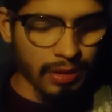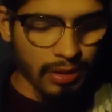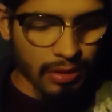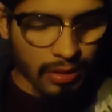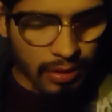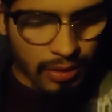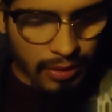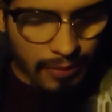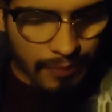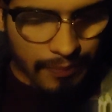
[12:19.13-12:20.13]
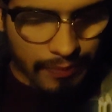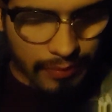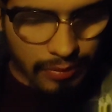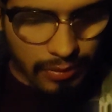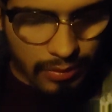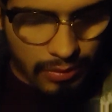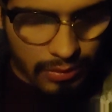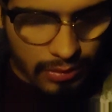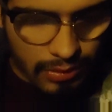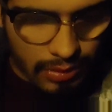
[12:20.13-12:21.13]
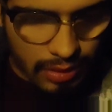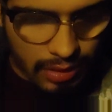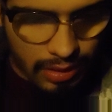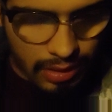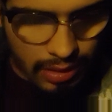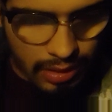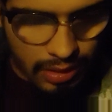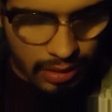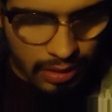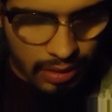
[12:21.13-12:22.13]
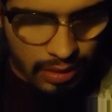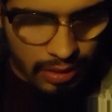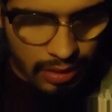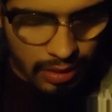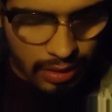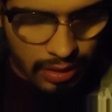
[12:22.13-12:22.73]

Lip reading: Nothing is said.